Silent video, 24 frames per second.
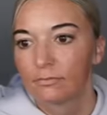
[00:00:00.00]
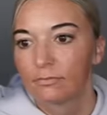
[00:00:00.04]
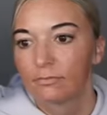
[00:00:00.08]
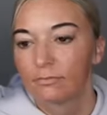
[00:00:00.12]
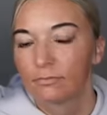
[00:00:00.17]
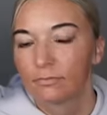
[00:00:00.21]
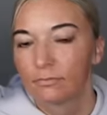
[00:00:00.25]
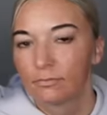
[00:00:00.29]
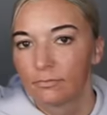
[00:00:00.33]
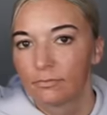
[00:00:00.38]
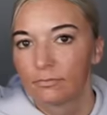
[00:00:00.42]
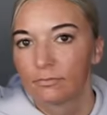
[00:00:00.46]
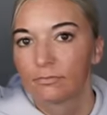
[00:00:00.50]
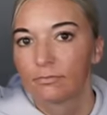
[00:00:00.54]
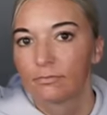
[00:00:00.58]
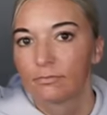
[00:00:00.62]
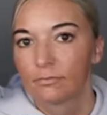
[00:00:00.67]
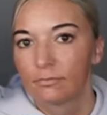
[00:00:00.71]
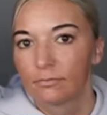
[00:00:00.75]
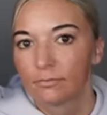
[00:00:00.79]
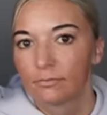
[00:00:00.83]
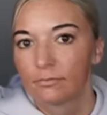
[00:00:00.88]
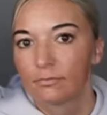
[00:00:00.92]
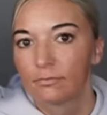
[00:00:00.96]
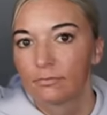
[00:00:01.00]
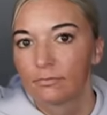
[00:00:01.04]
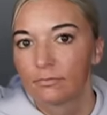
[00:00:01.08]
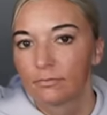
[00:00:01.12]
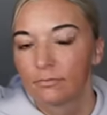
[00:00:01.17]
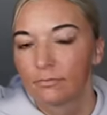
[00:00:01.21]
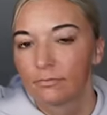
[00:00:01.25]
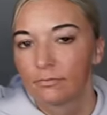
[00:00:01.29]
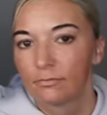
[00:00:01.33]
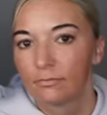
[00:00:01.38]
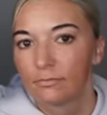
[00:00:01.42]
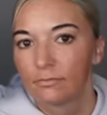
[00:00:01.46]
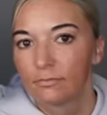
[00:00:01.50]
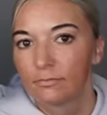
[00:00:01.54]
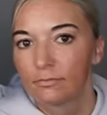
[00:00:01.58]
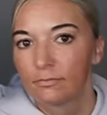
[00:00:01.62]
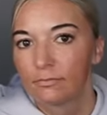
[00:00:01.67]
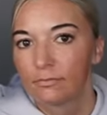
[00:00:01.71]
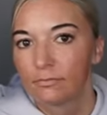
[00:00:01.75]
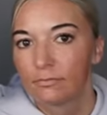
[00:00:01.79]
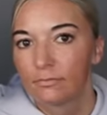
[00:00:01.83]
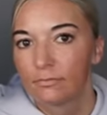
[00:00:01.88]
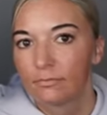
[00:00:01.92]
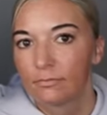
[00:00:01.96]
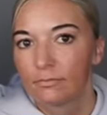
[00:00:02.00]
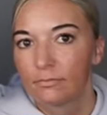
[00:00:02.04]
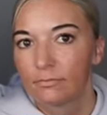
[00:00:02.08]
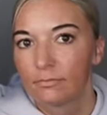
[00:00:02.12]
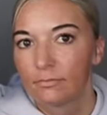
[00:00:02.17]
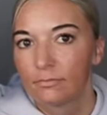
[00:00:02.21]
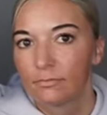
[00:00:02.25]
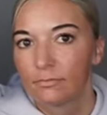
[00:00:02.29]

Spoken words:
This person isn't speaking.